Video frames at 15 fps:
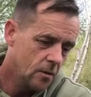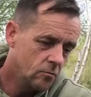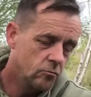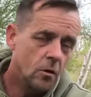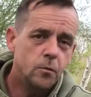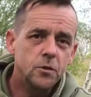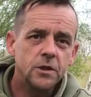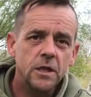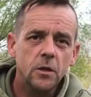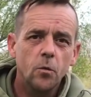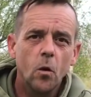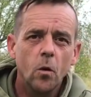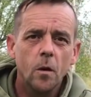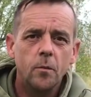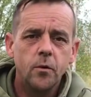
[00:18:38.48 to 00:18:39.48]
Rob was in the
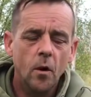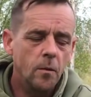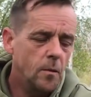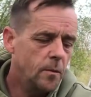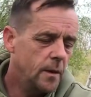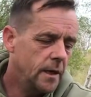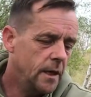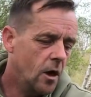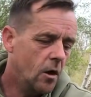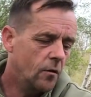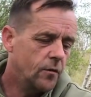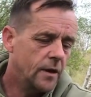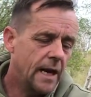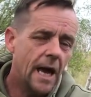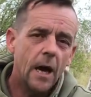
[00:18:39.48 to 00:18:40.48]
water probably
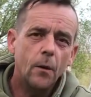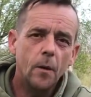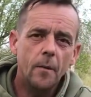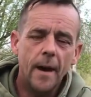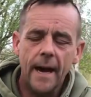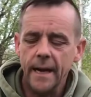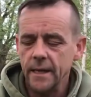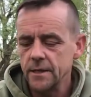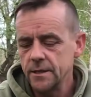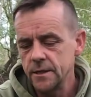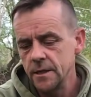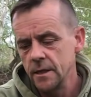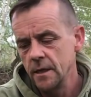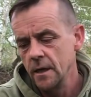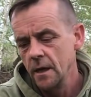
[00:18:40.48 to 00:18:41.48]
half an hour
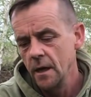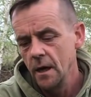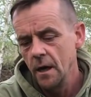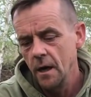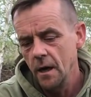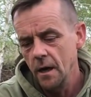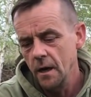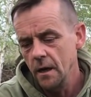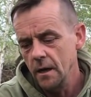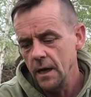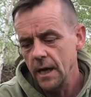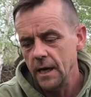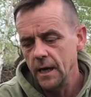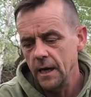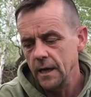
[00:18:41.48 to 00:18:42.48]
max.
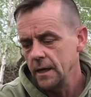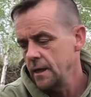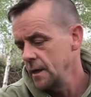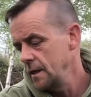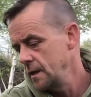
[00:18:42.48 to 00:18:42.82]
Luckily